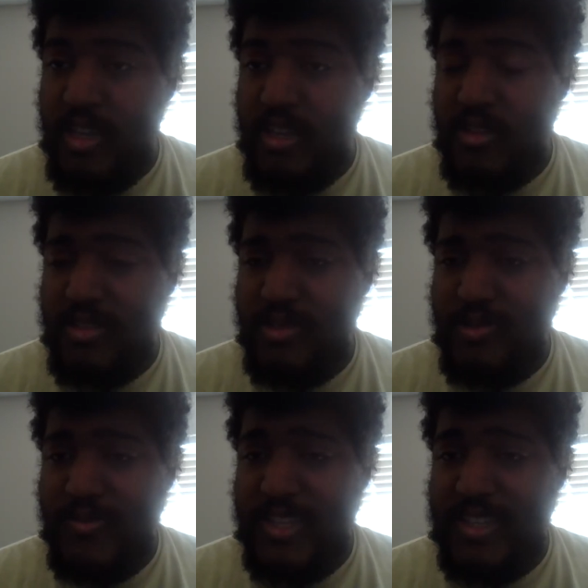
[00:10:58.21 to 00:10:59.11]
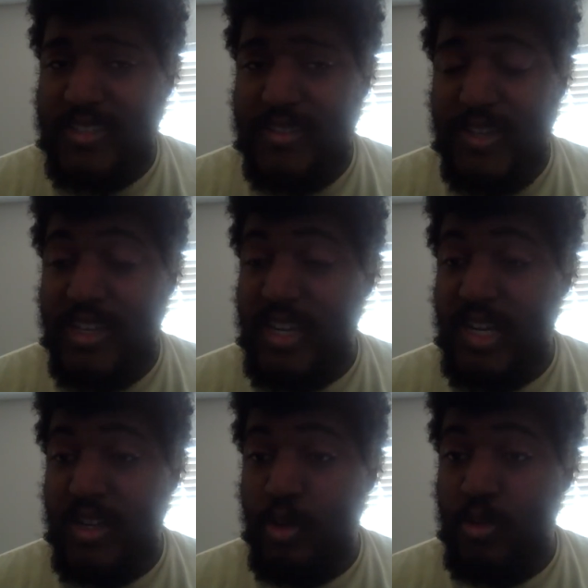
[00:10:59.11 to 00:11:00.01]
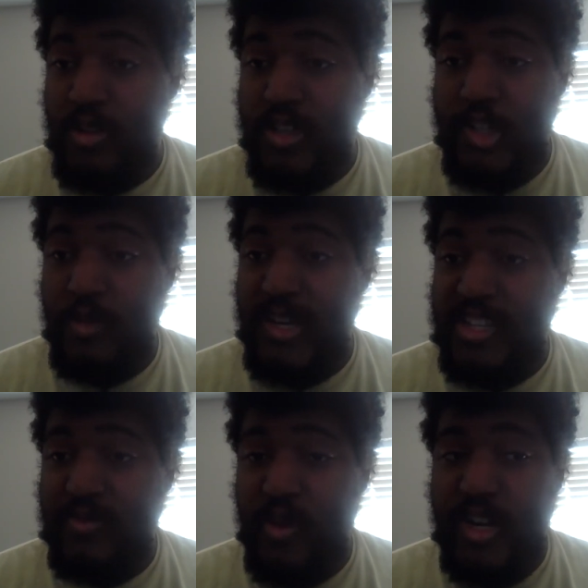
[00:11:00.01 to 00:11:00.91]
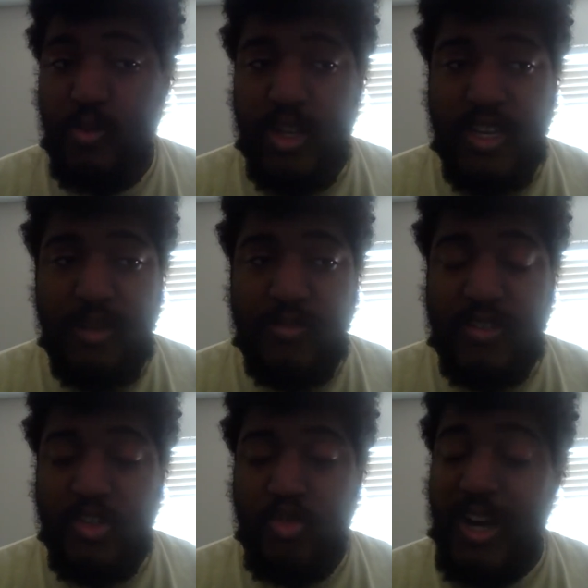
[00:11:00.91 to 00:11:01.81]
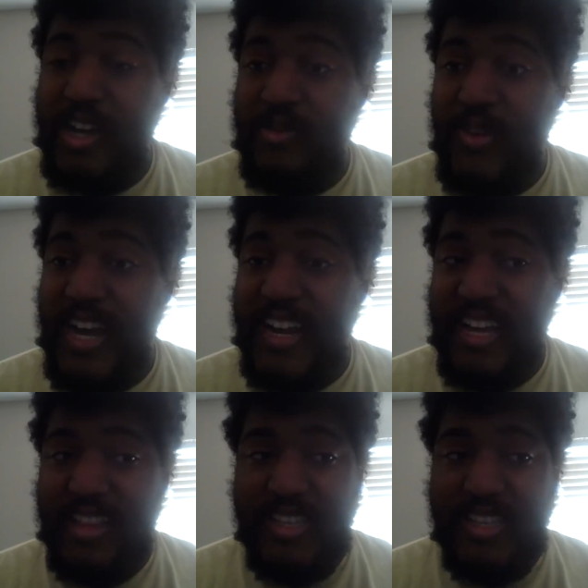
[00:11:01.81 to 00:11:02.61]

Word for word: you know, too, because, I mean, Google is your best friend when it comes to trying to find out